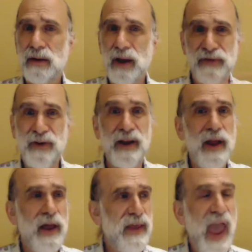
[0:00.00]
Right? For
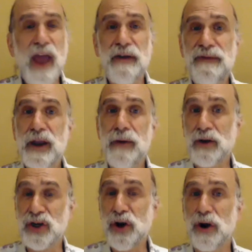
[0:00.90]
yeah, to figure
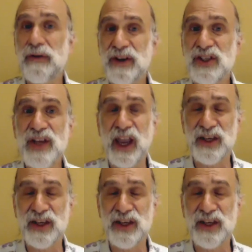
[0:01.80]
out to curve a stick.